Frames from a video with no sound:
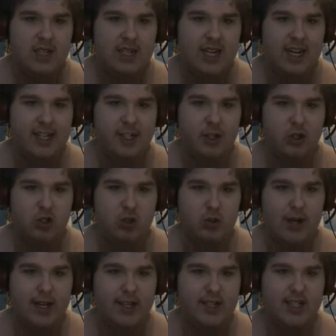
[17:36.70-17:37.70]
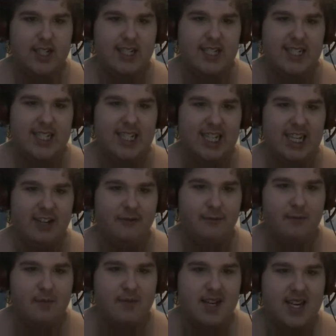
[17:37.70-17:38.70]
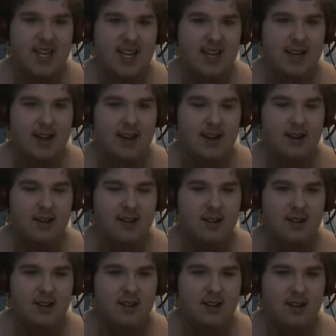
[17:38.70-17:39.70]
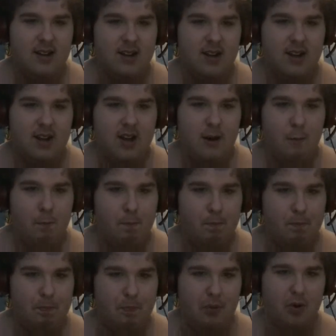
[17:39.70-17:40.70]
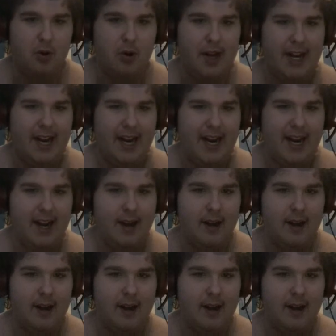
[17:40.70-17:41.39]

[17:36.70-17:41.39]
And you tried to deceive me, boy.